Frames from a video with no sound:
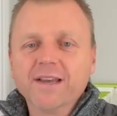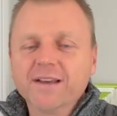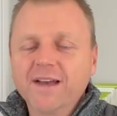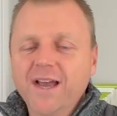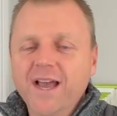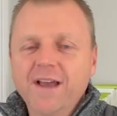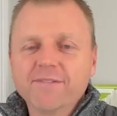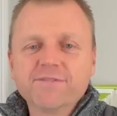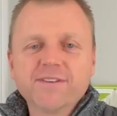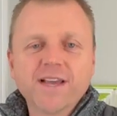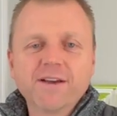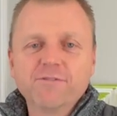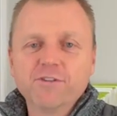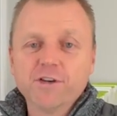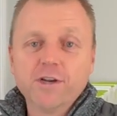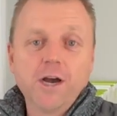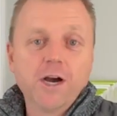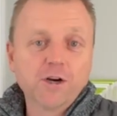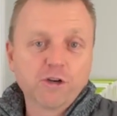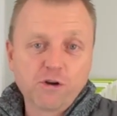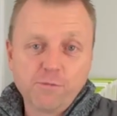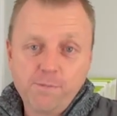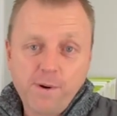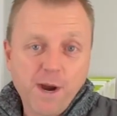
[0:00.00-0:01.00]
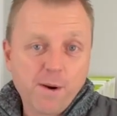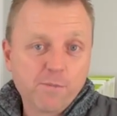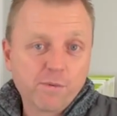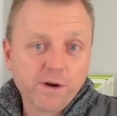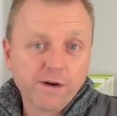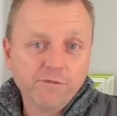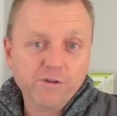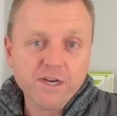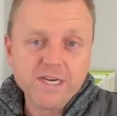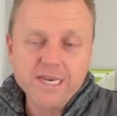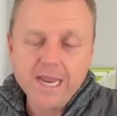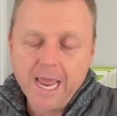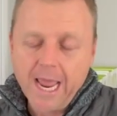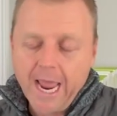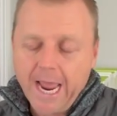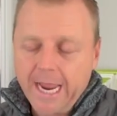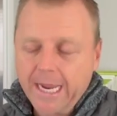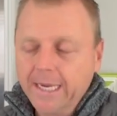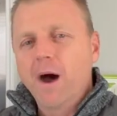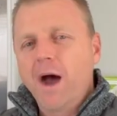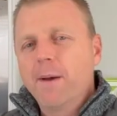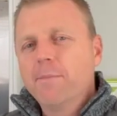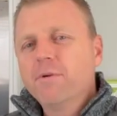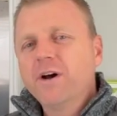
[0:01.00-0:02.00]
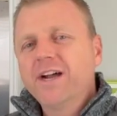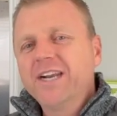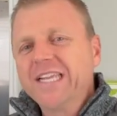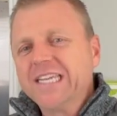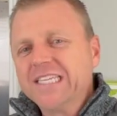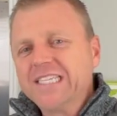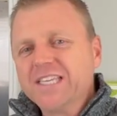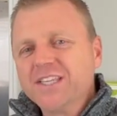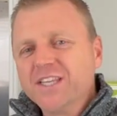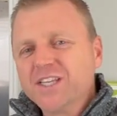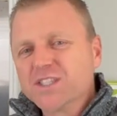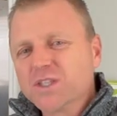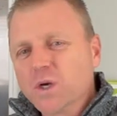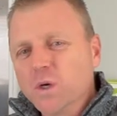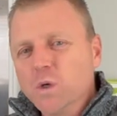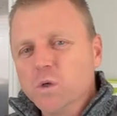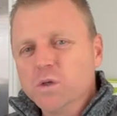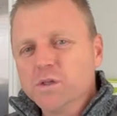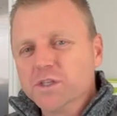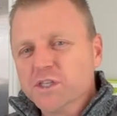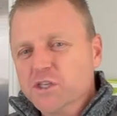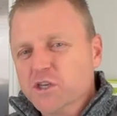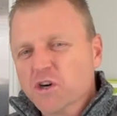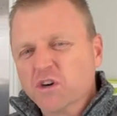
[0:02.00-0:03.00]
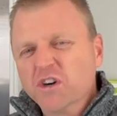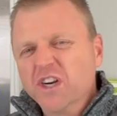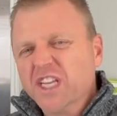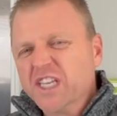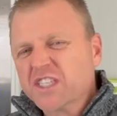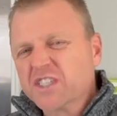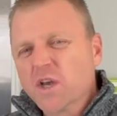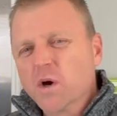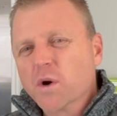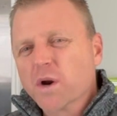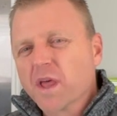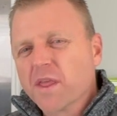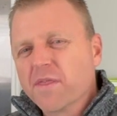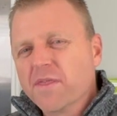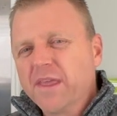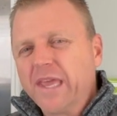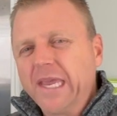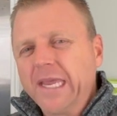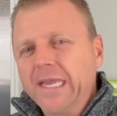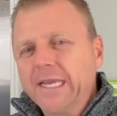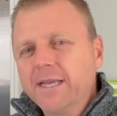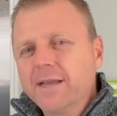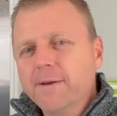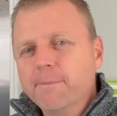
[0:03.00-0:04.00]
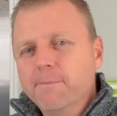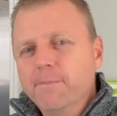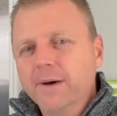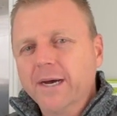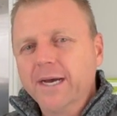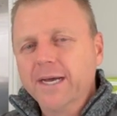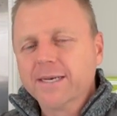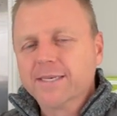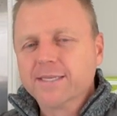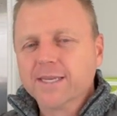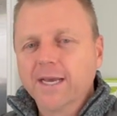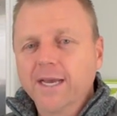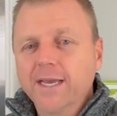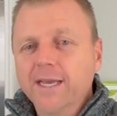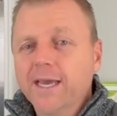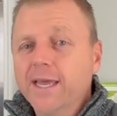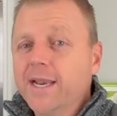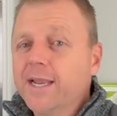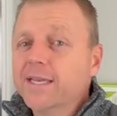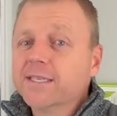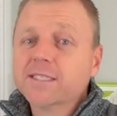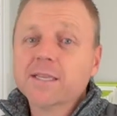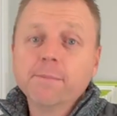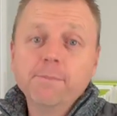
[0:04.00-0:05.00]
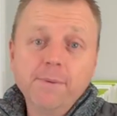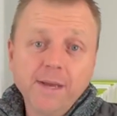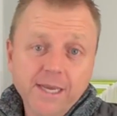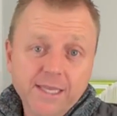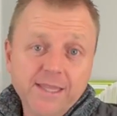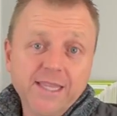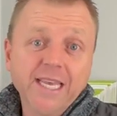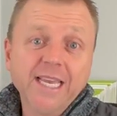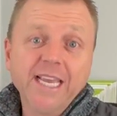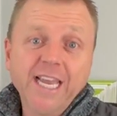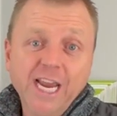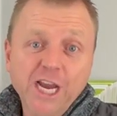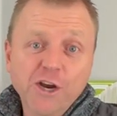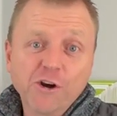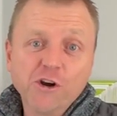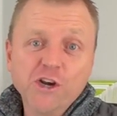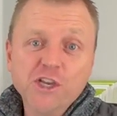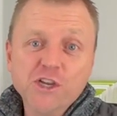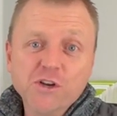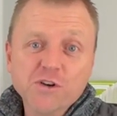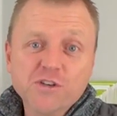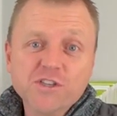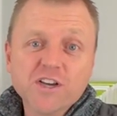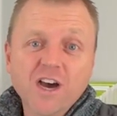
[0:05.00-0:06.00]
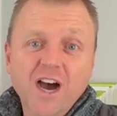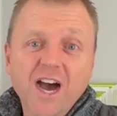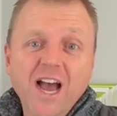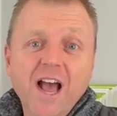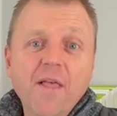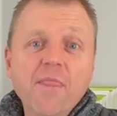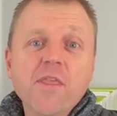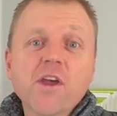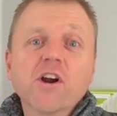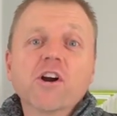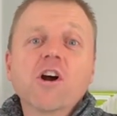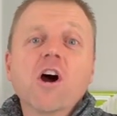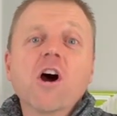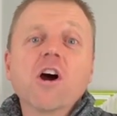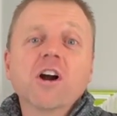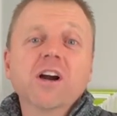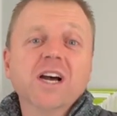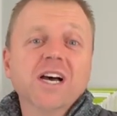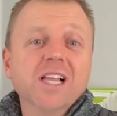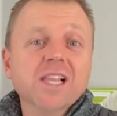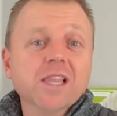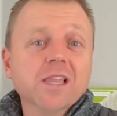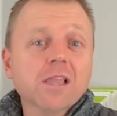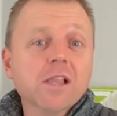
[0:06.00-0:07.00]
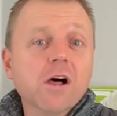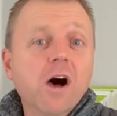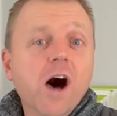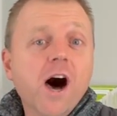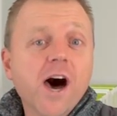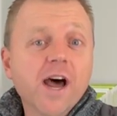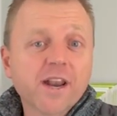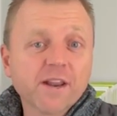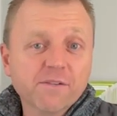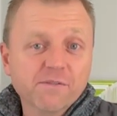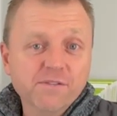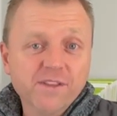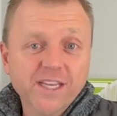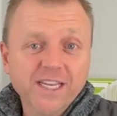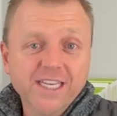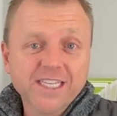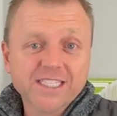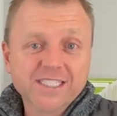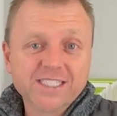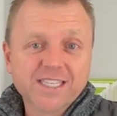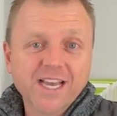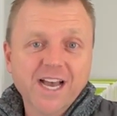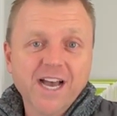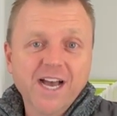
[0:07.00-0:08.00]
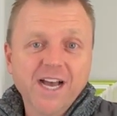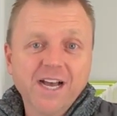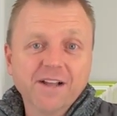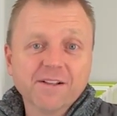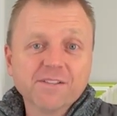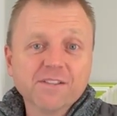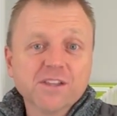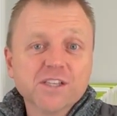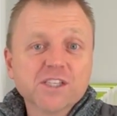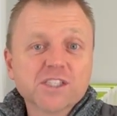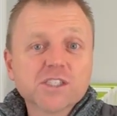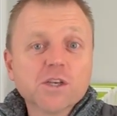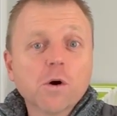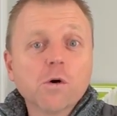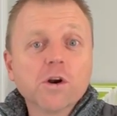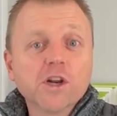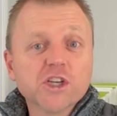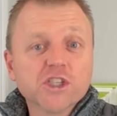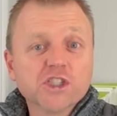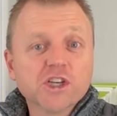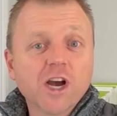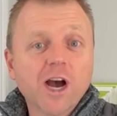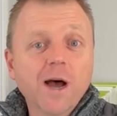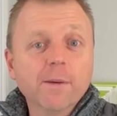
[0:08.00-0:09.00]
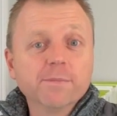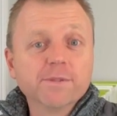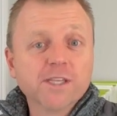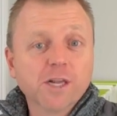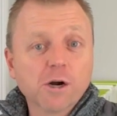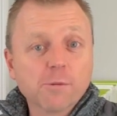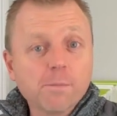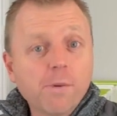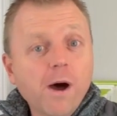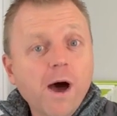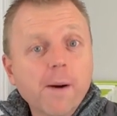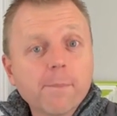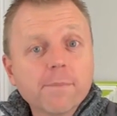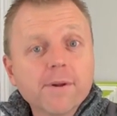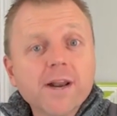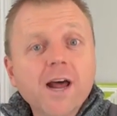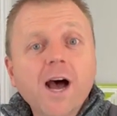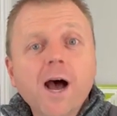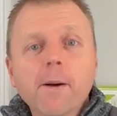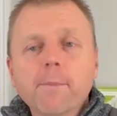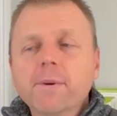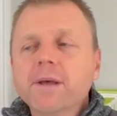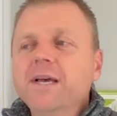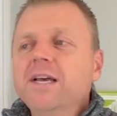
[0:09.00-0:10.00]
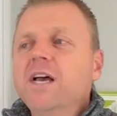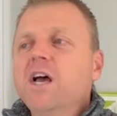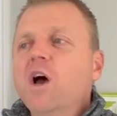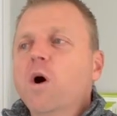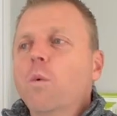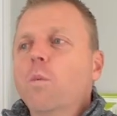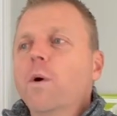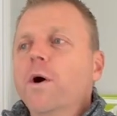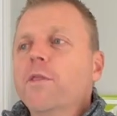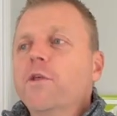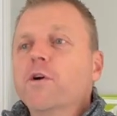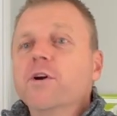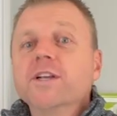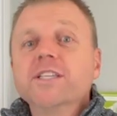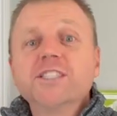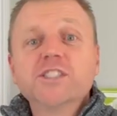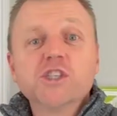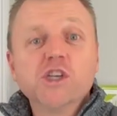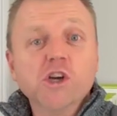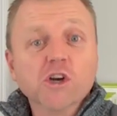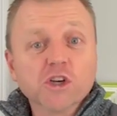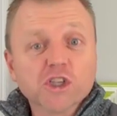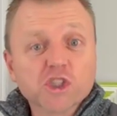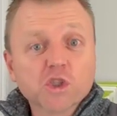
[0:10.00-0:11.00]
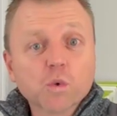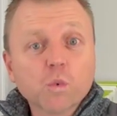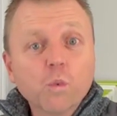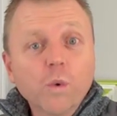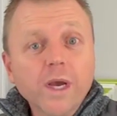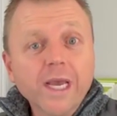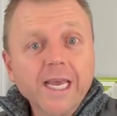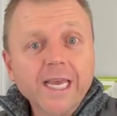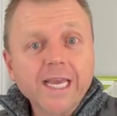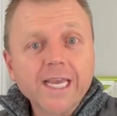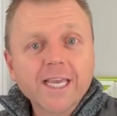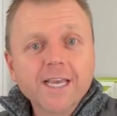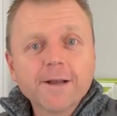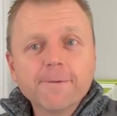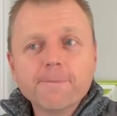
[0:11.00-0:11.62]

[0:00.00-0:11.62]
I have to have a Dr. Pepper every day. I'm not into this whole dirty soda thing, but it is a big thing here in Utah. And there are a lot of these soda shops that are popping up, whether it's your Swig,